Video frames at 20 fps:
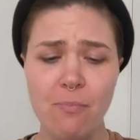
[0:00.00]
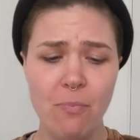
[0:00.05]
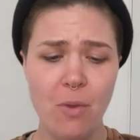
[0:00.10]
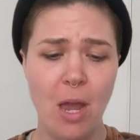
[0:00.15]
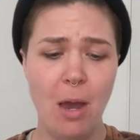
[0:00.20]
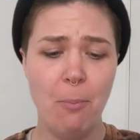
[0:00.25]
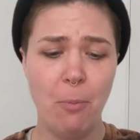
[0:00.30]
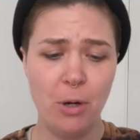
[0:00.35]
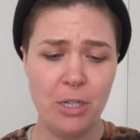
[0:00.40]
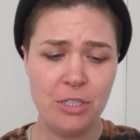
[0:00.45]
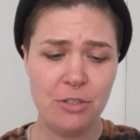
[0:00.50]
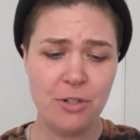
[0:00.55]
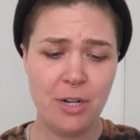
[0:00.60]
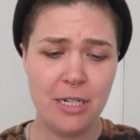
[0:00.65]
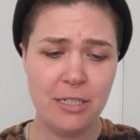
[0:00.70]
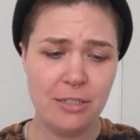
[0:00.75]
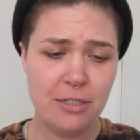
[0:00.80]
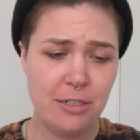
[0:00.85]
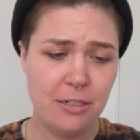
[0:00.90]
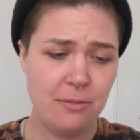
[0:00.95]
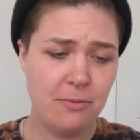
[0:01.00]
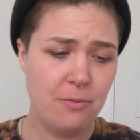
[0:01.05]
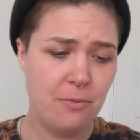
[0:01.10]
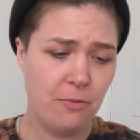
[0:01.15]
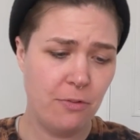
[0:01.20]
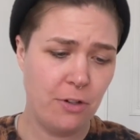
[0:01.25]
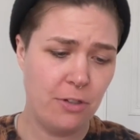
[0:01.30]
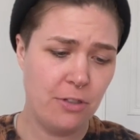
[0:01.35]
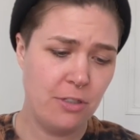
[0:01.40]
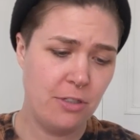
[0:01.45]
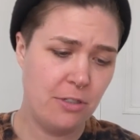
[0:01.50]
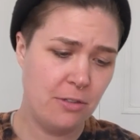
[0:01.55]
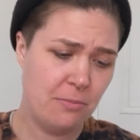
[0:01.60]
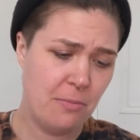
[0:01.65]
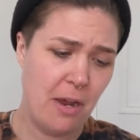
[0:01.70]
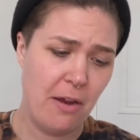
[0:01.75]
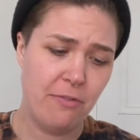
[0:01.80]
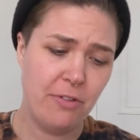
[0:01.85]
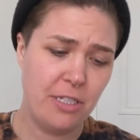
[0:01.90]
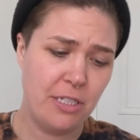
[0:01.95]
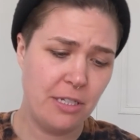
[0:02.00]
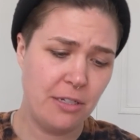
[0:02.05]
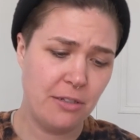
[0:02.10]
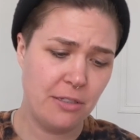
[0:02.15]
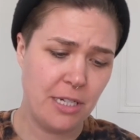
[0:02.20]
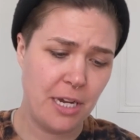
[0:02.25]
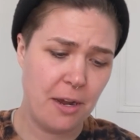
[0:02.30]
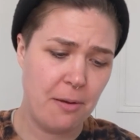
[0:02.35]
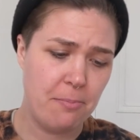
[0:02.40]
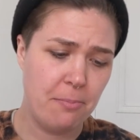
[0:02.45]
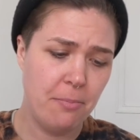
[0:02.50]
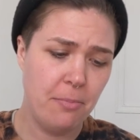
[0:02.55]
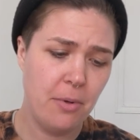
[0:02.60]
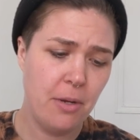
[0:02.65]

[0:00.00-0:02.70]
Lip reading: a moisturizer first every single time,